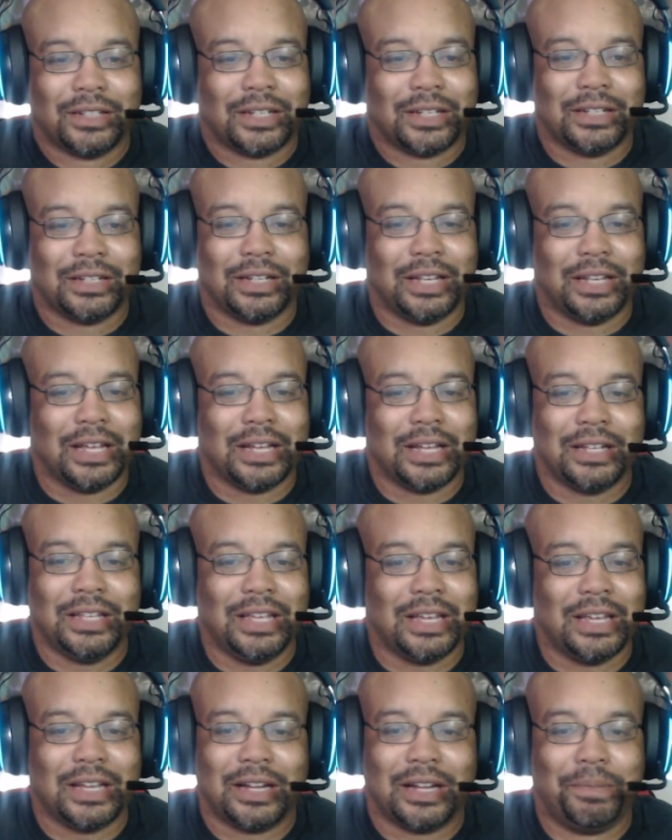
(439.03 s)

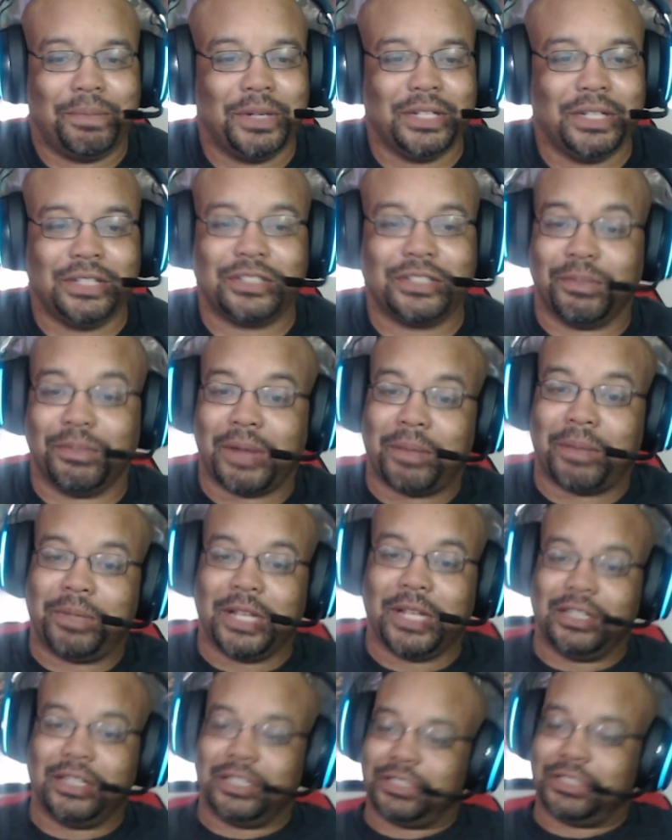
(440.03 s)
Yeah, I'm putting this on my
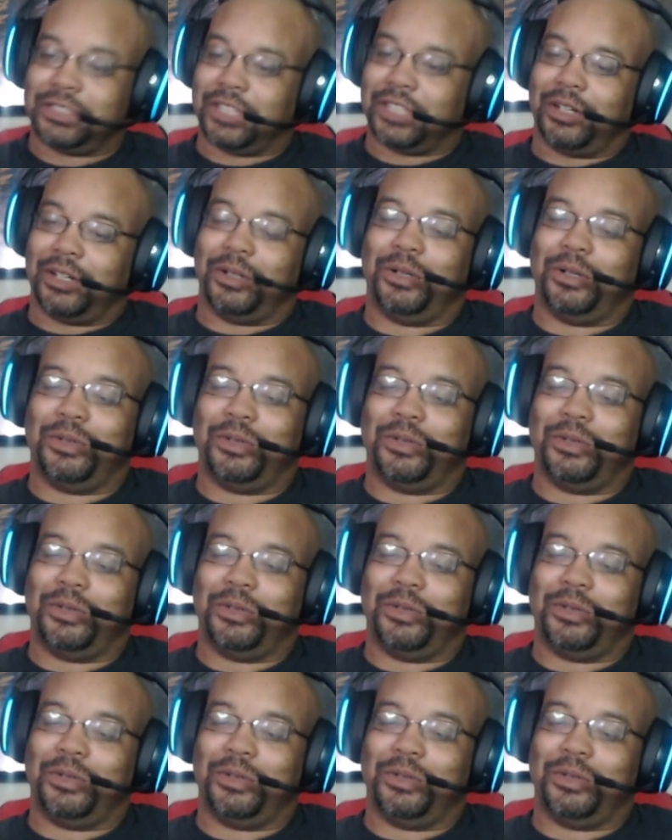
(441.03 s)
playlist, though.